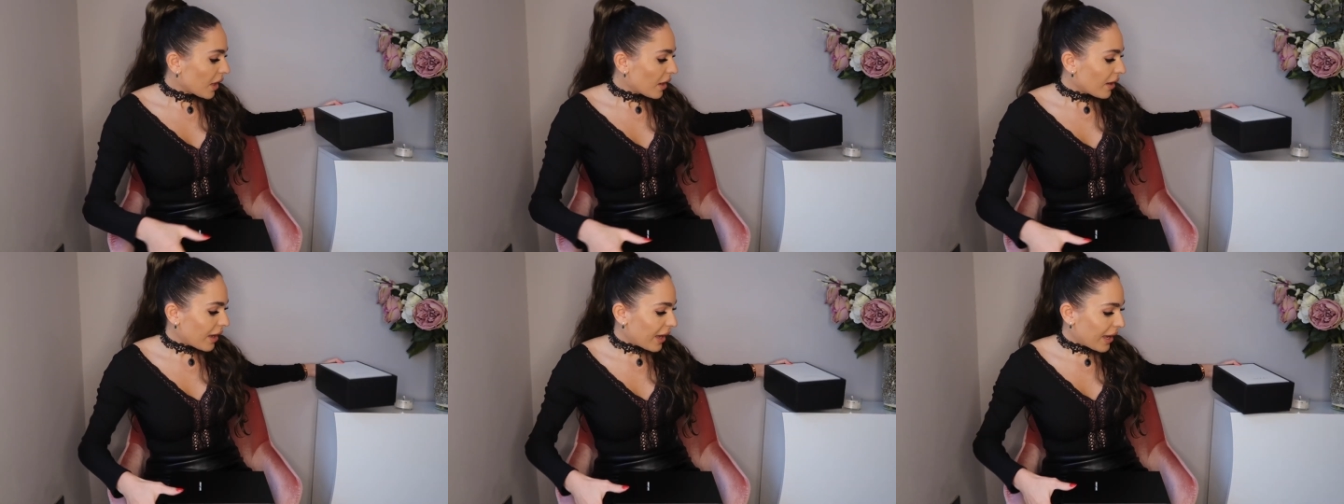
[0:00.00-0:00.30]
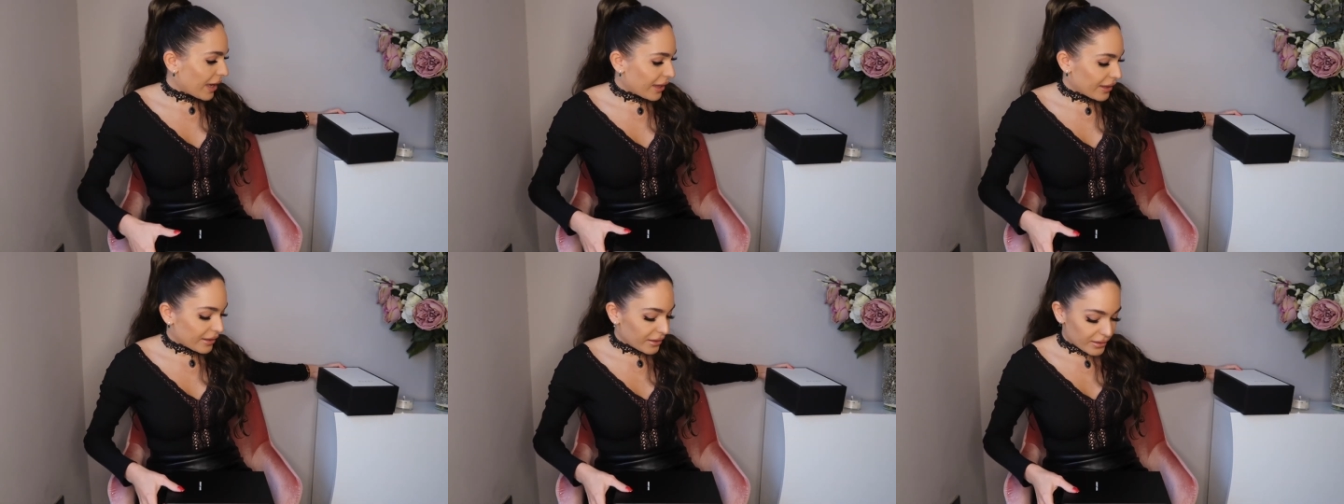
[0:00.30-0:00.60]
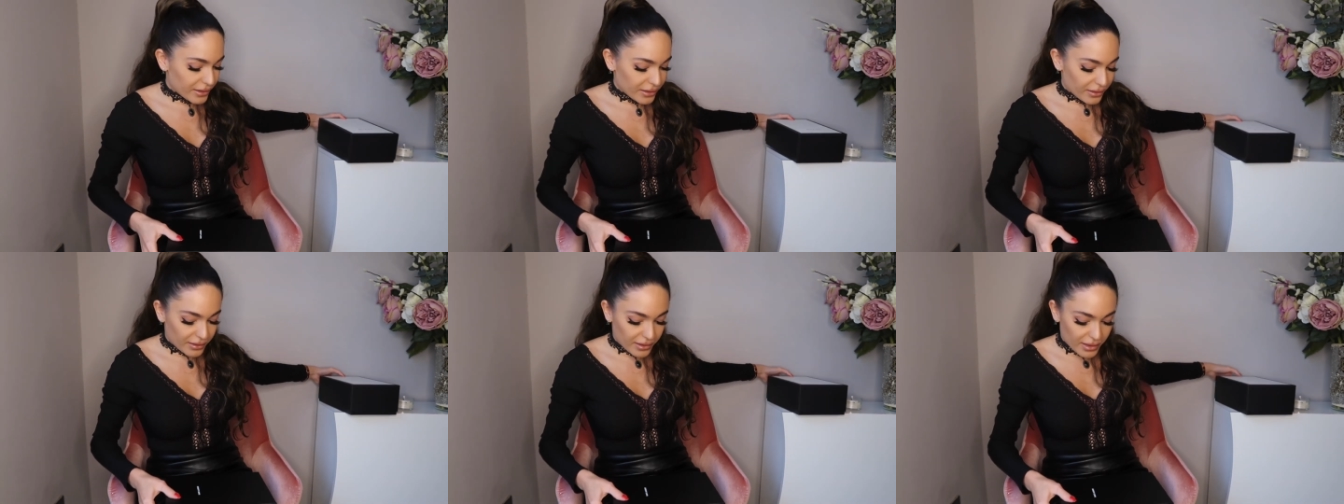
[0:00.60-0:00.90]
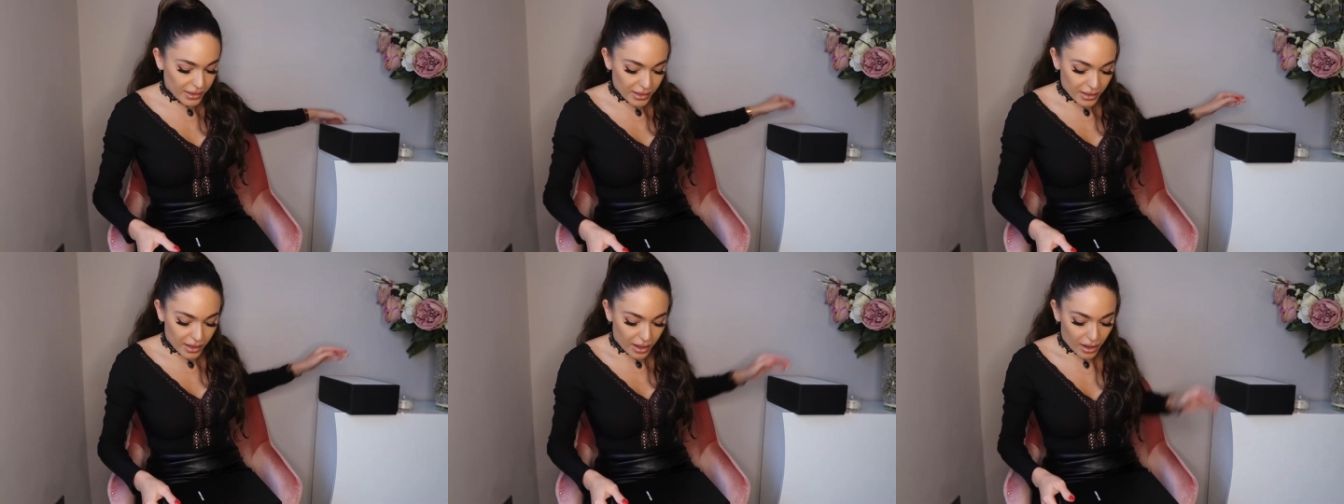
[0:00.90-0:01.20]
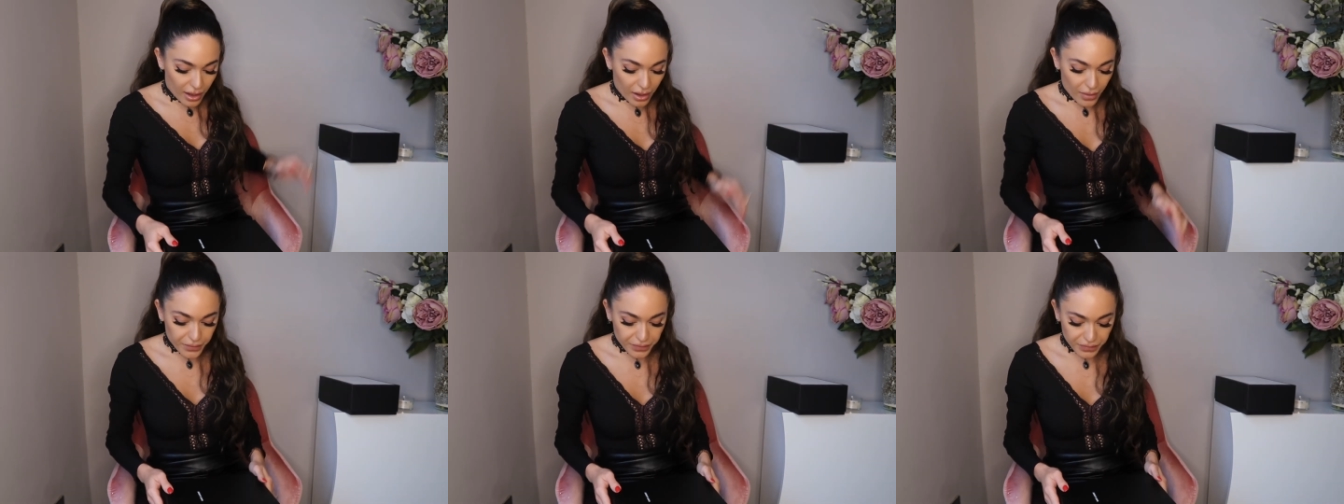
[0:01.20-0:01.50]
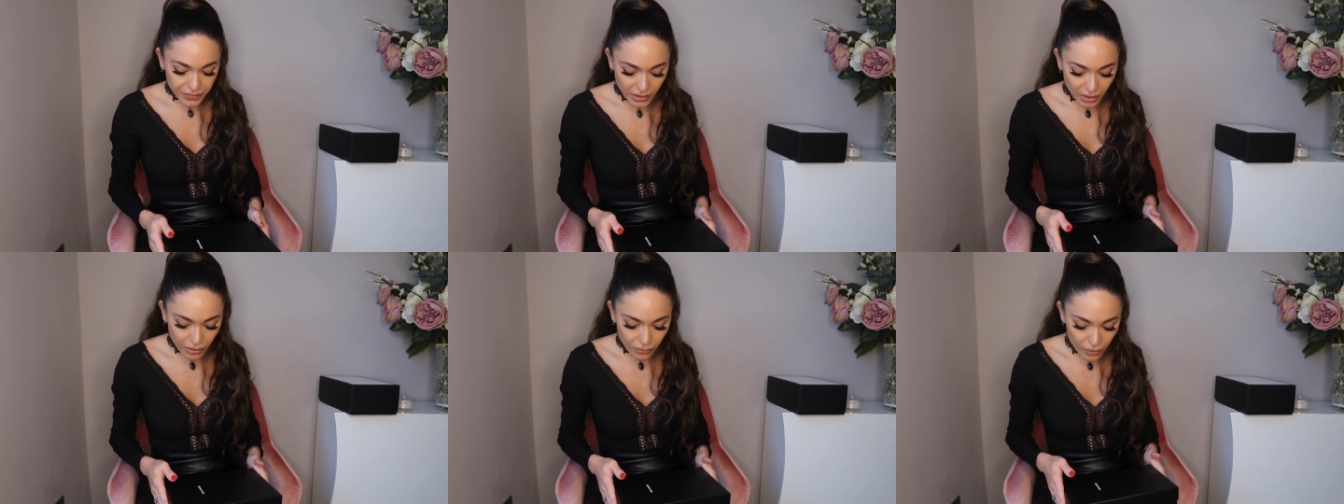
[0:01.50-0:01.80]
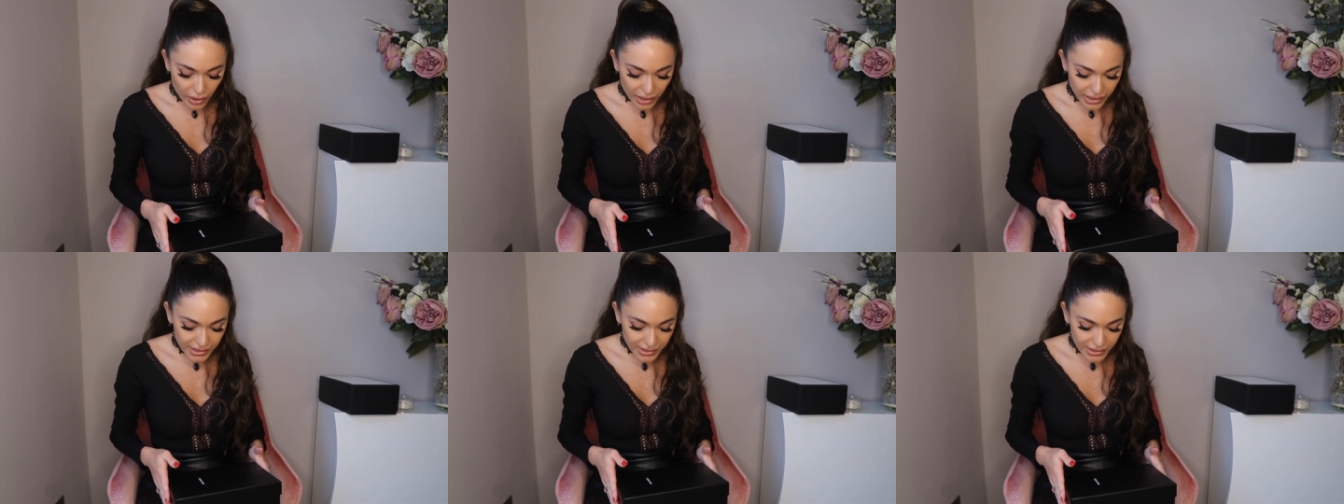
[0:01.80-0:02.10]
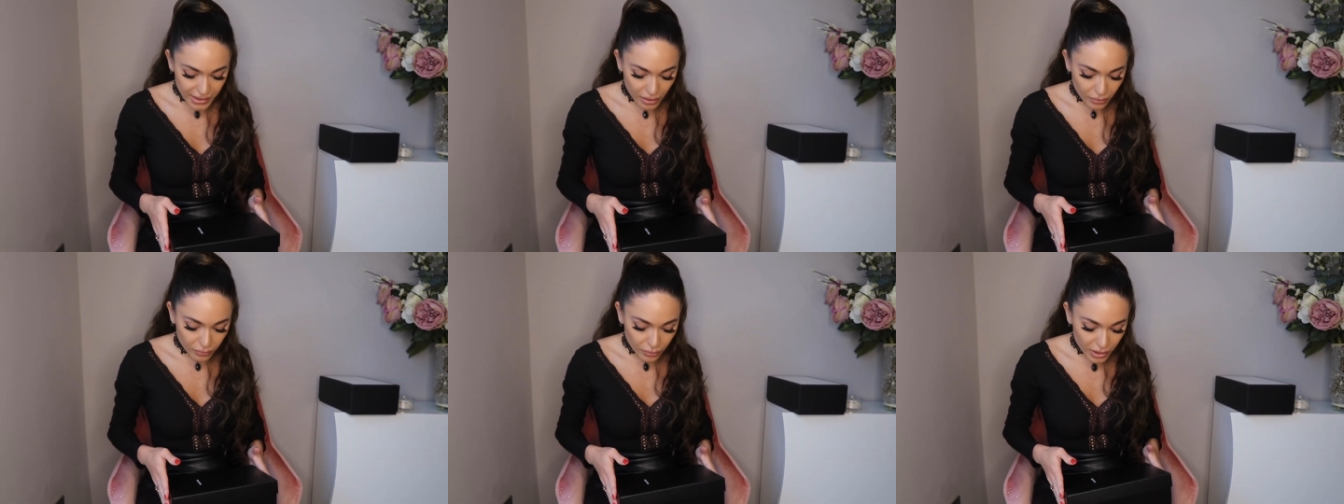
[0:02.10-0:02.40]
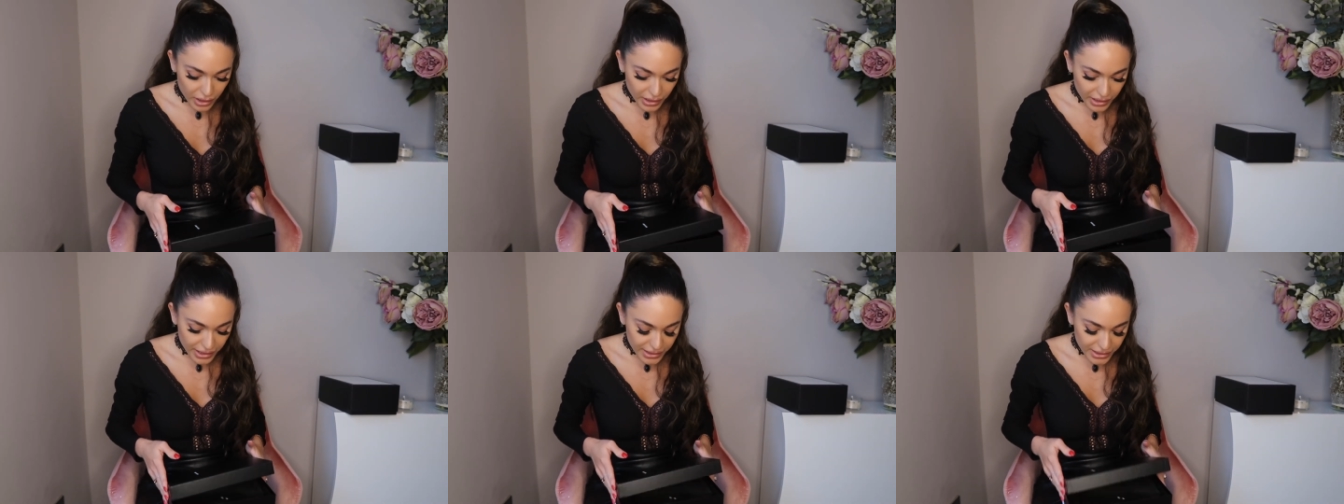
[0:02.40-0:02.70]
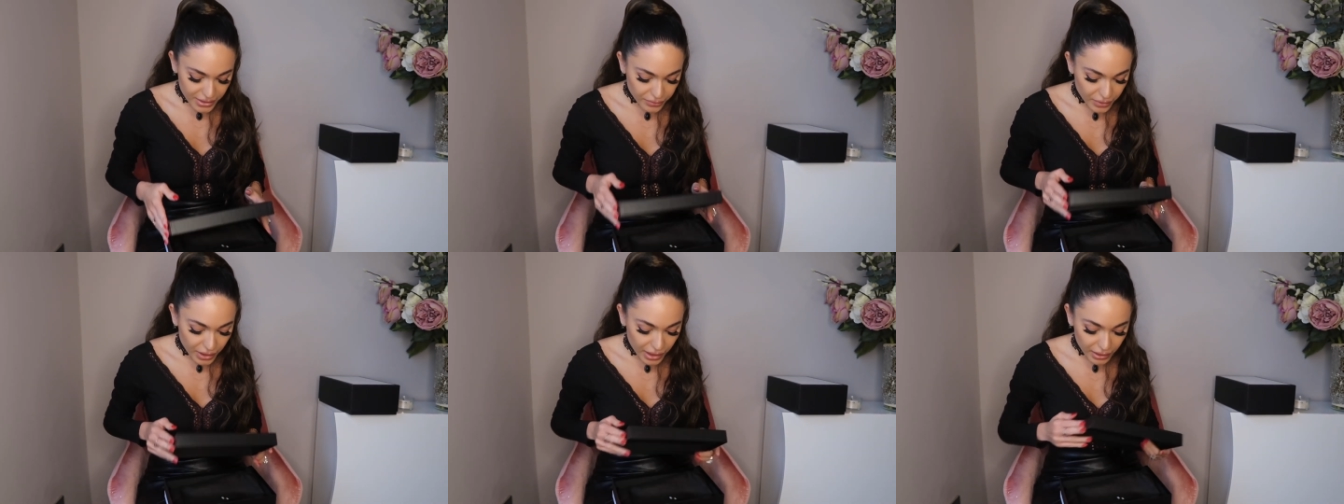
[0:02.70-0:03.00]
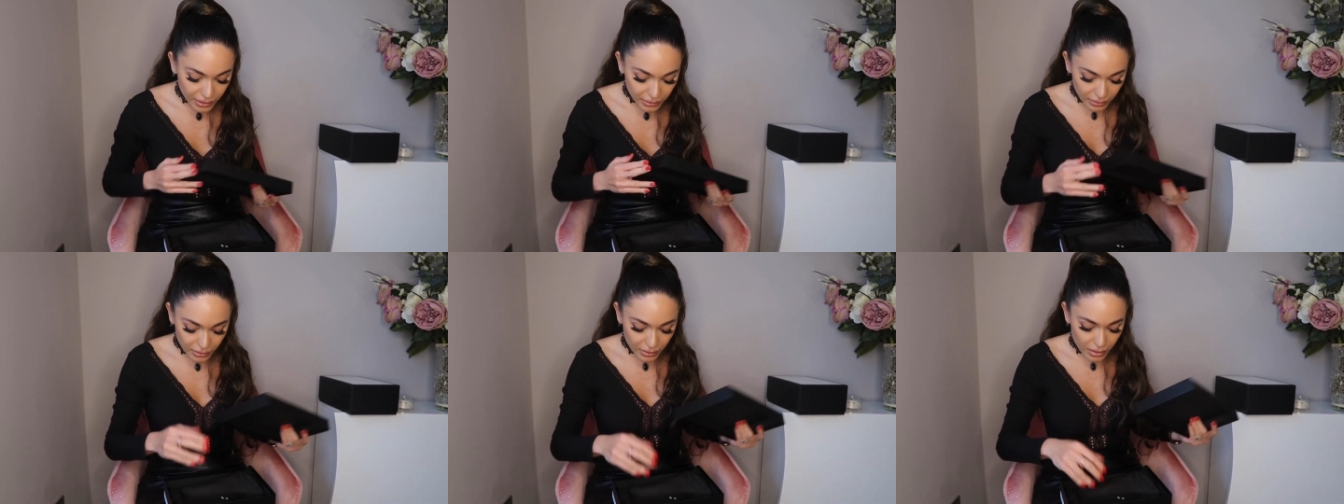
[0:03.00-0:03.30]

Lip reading: And the YSL one as well